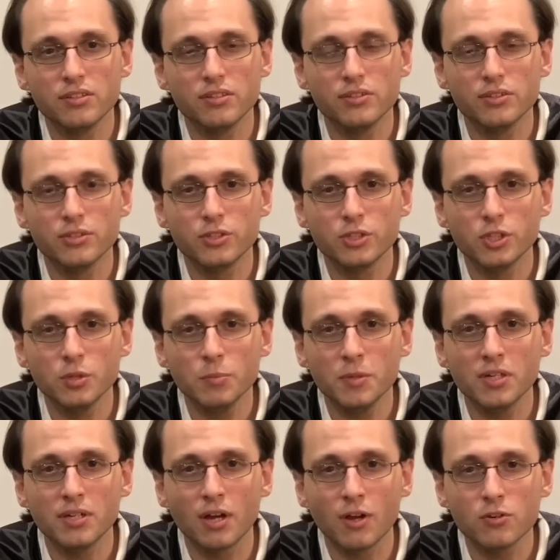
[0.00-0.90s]
Cuba
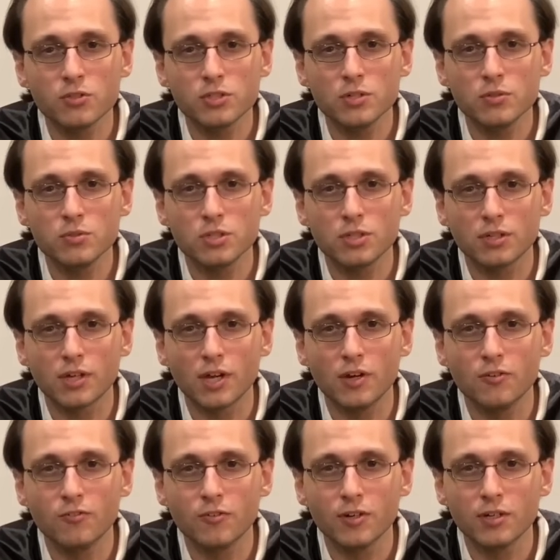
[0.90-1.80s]
also took
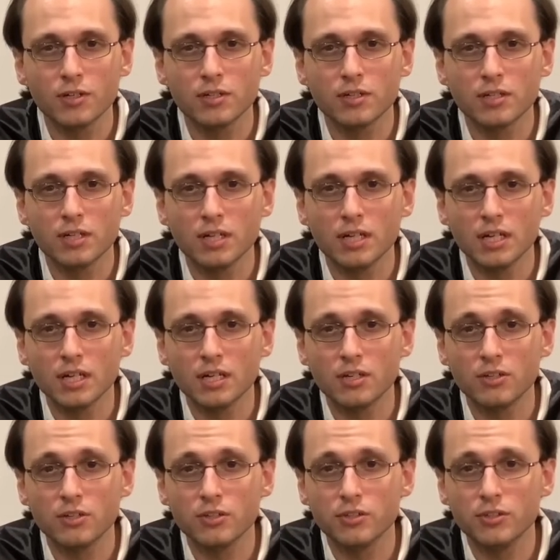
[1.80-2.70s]
over
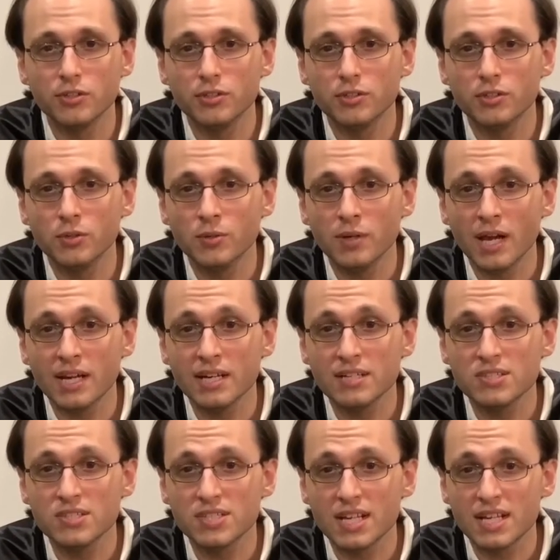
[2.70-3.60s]
United
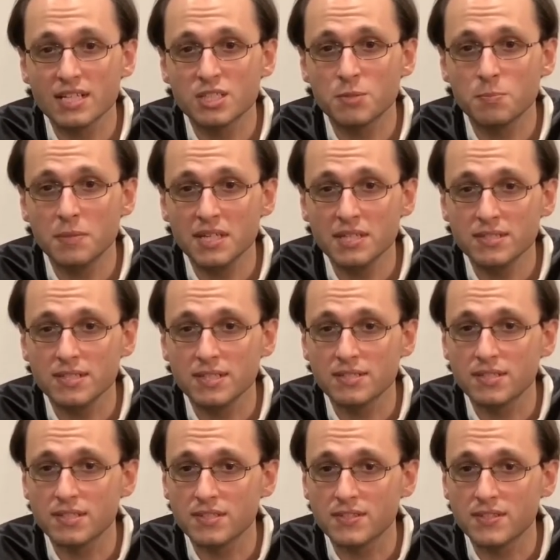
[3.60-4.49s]
States
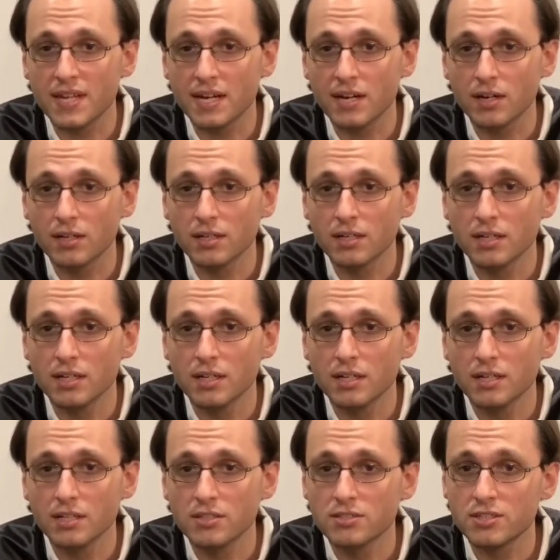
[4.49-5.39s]
businesses there,
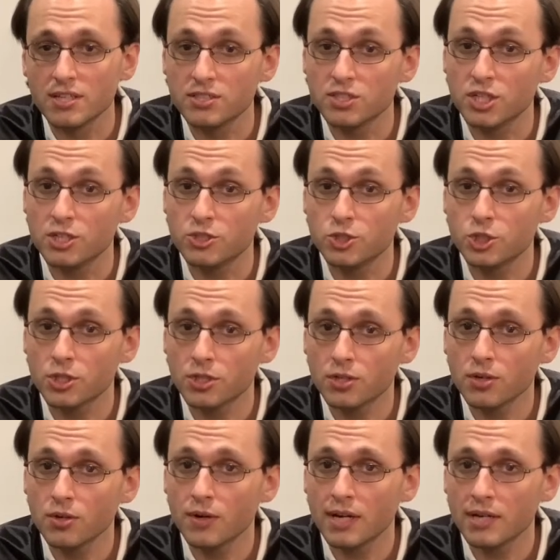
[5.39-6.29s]
such as sugar
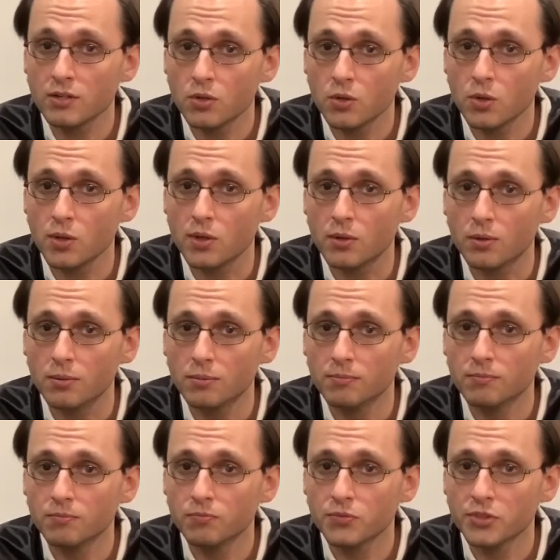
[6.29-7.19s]
and oil.
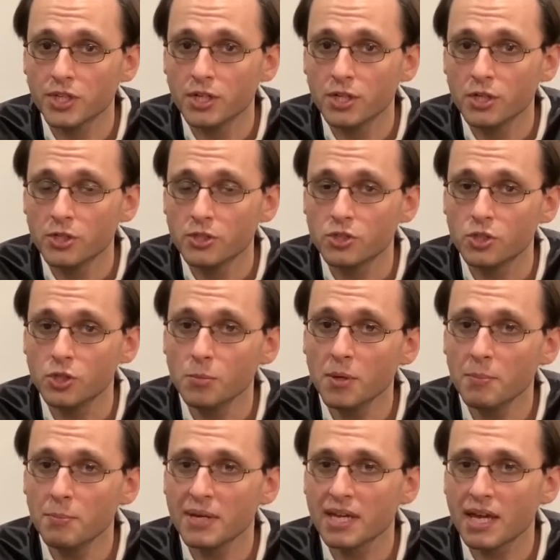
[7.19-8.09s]
Cuba
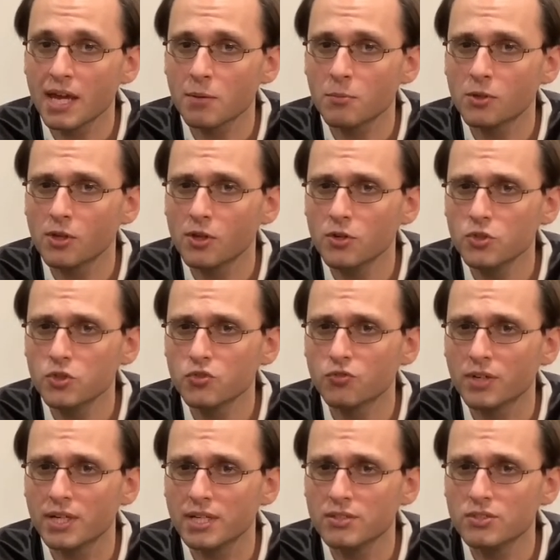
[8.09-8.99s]
became close
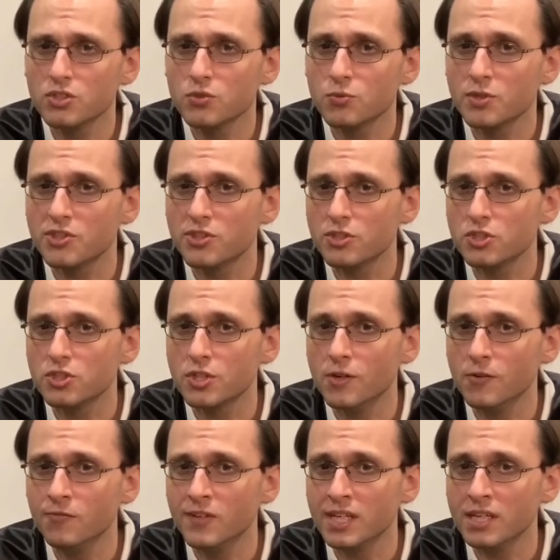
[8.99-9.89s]
friends with the
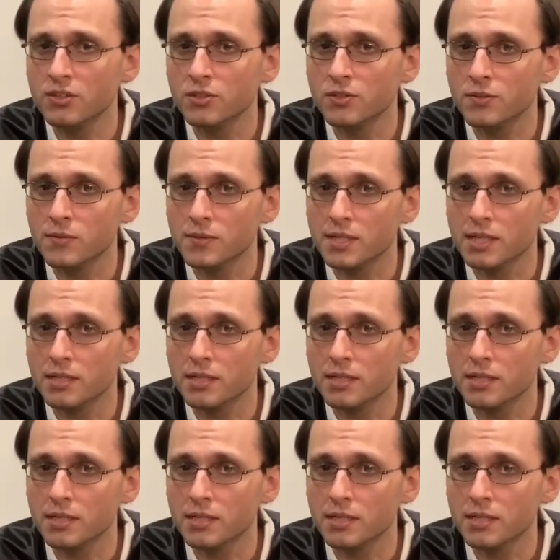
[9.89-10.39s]
Soviet Union.